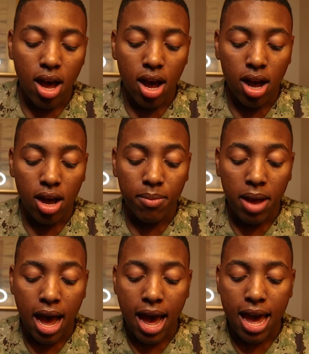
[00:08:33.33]

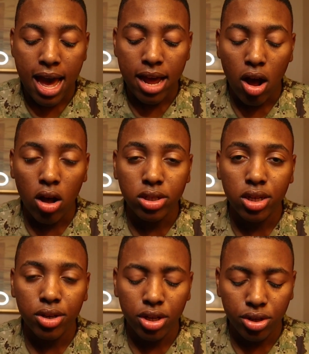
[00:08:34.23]
Um, I had
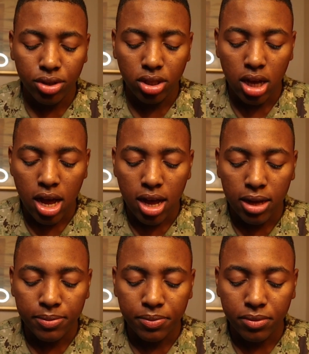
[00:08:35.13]
also used.
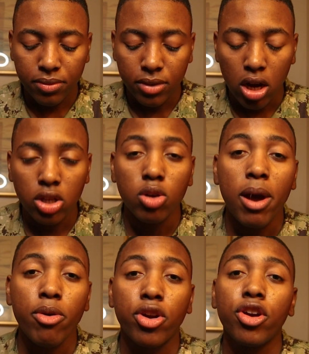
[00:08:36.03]
Um, So
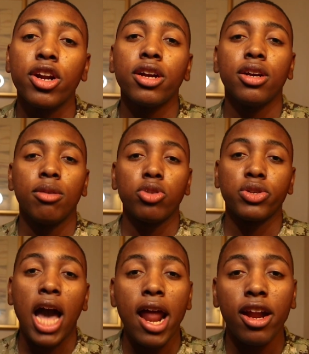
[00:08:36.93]
my recruiter
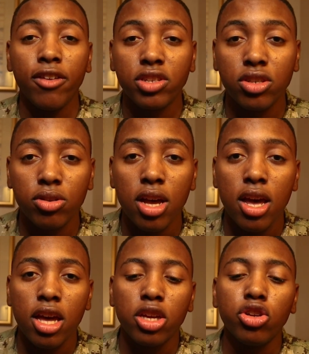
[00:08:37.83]
was kind enough to,
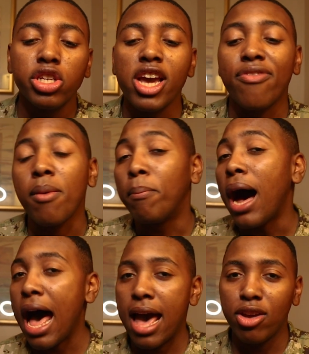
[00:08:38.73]
usually you have to
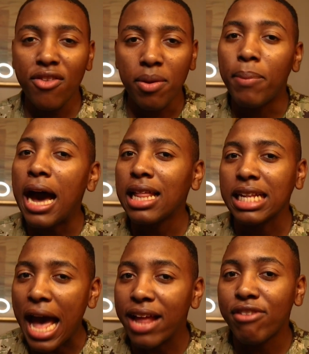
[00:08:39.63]
buy, you have to buy like
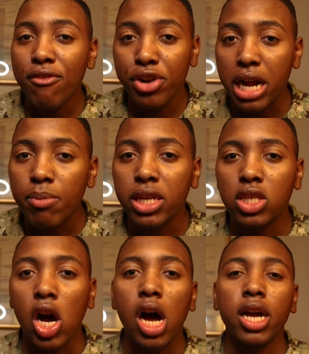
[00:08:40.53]
the ASVAB for
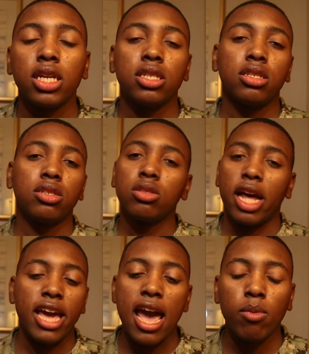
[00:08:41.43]
Dummies on
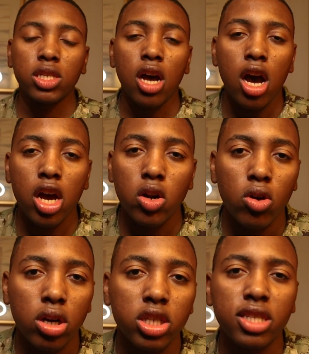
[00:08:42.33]
like Amazon
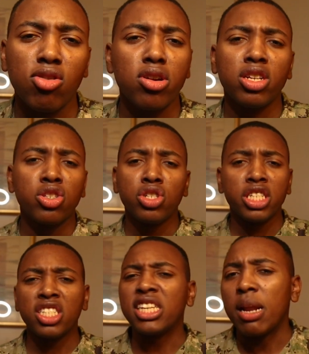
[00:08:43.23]
or just, or
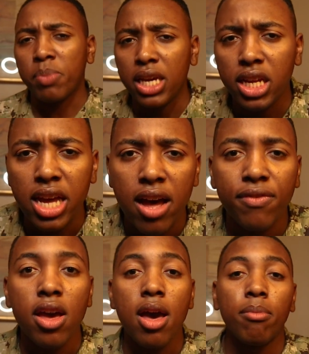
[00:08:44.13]
usually just get a P D F.
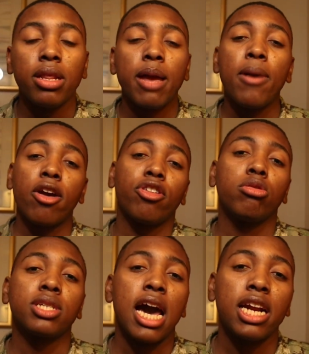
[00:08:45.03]
But like my
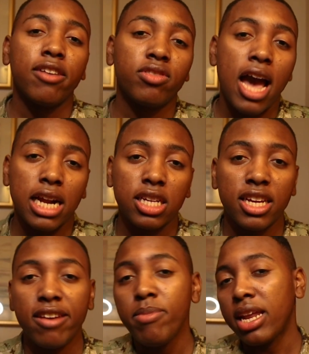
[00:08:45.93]
recruiter was kind enough to actually
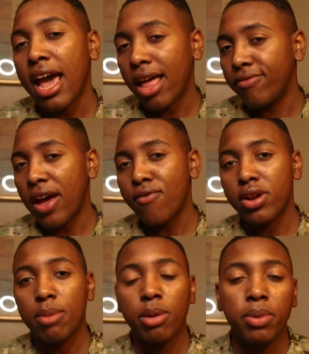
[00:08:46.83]
give me an ASVAB for
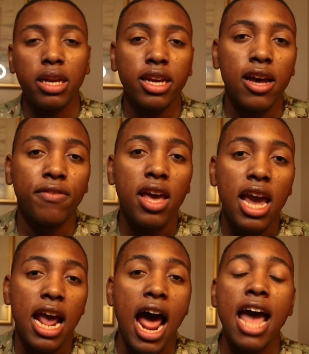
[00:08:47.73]
Dummy P D F,
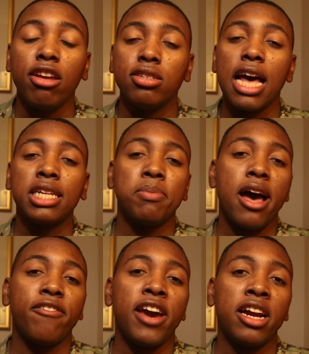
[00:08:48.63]
and I had to use that to
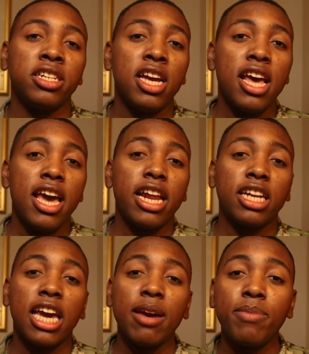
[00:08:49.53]
my advantage. And
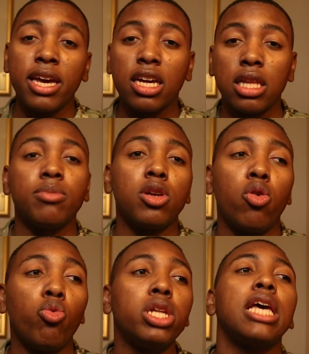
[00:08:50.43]
it gave me a glimpse
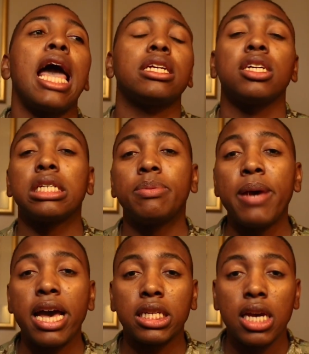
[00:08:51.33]
on what to actually
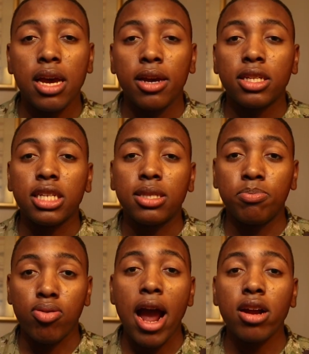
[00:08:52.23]
expect to,
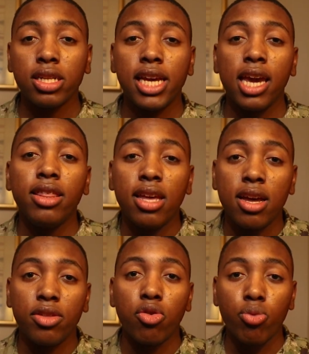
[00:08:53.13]
prior to taking
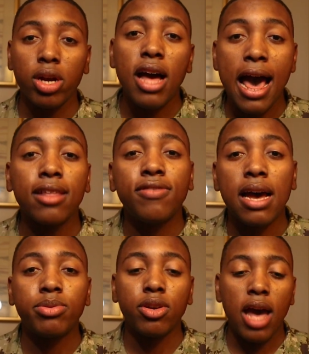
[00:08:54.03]
the, the real
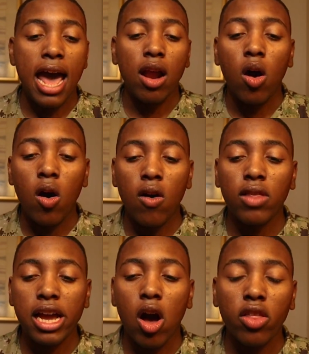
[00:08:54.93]
ASVAB. So it had all
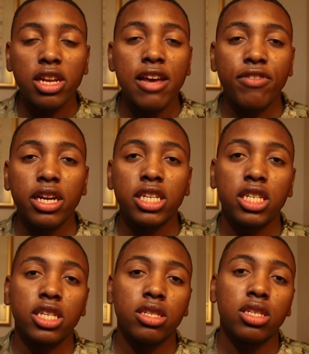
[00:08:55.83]
like all the
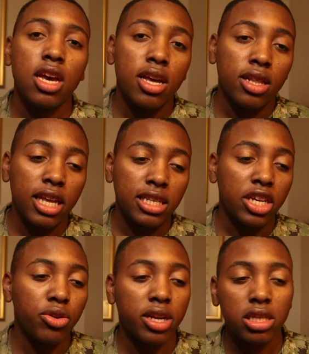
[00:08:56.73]
definitions, things
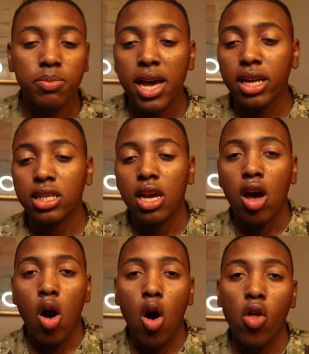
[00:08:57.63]
that you can expect,
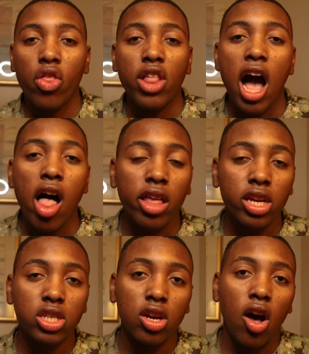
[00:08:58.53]
all the
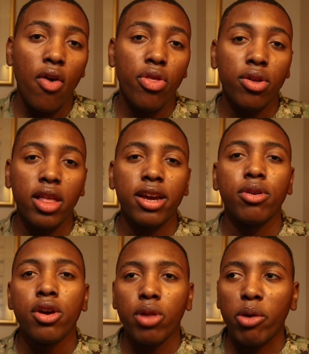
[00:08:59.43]
knowledge, all the like
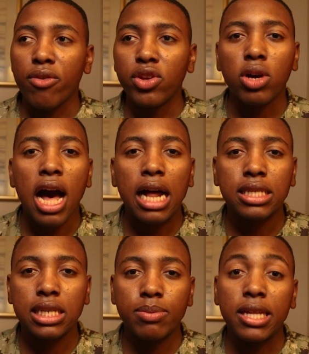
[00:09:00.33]
like review
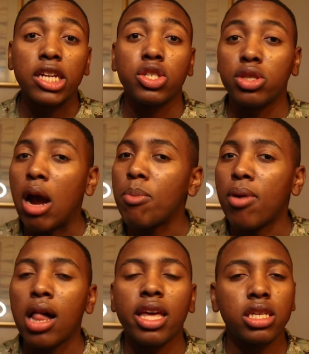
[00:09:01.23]
concepts that, that are
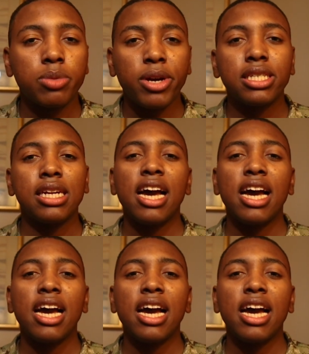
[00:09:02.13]
probably expressed in